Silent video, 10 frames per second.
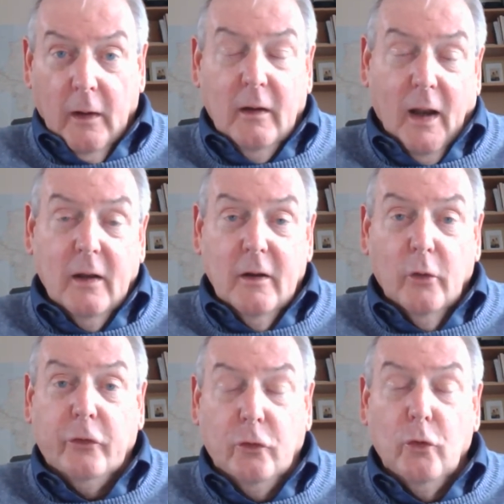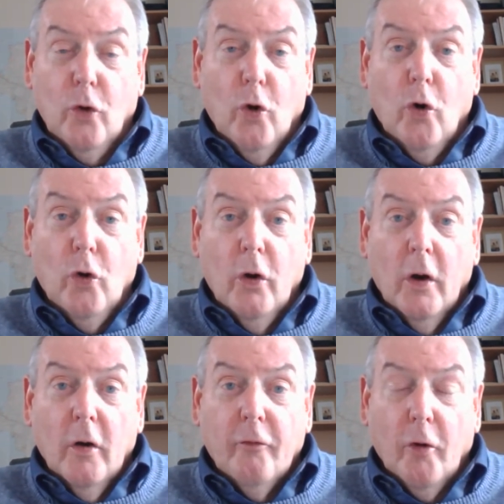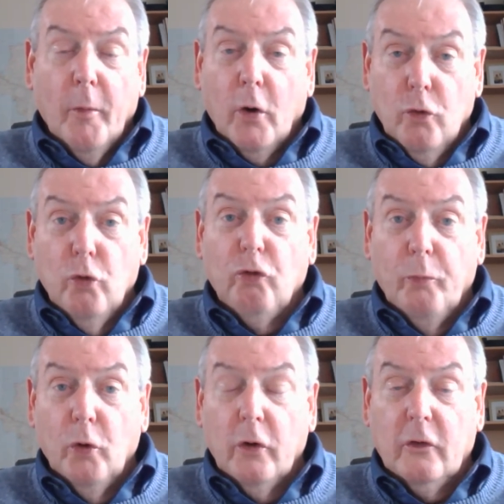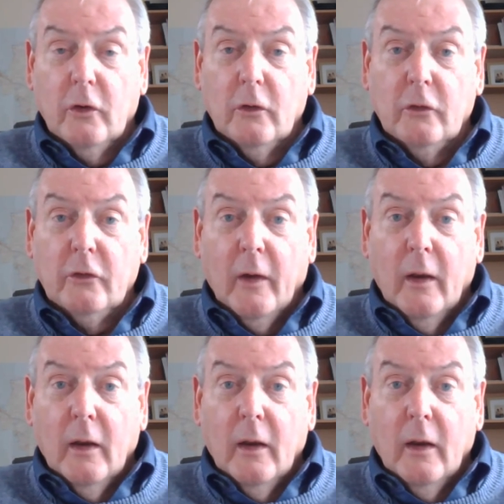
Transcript: then it'll soon go from our news bulletins